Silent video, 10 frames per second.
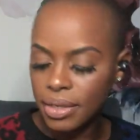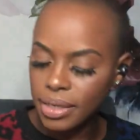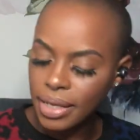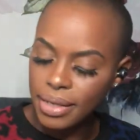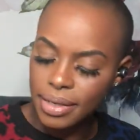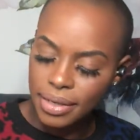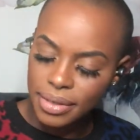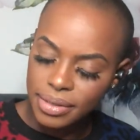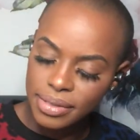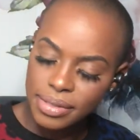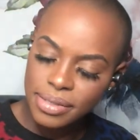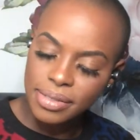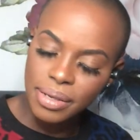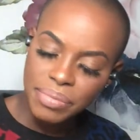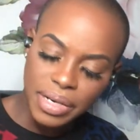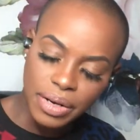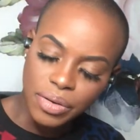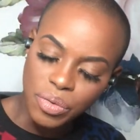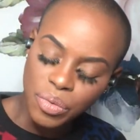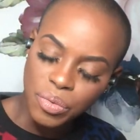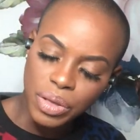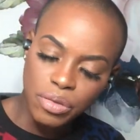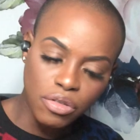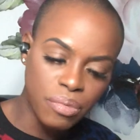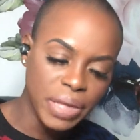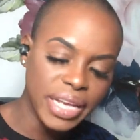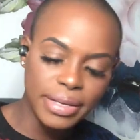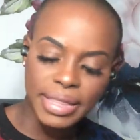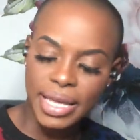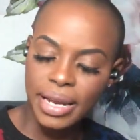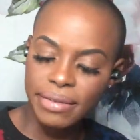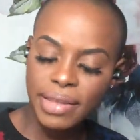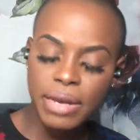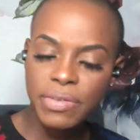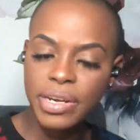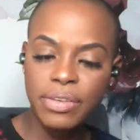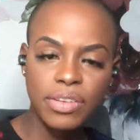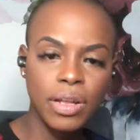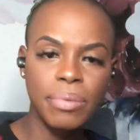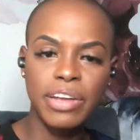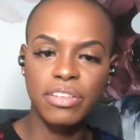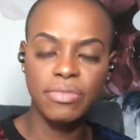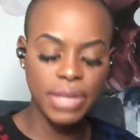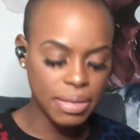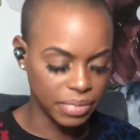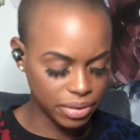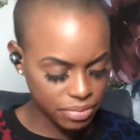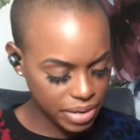But this is something to do with a romantic thing. This ain't even necessarily about your family.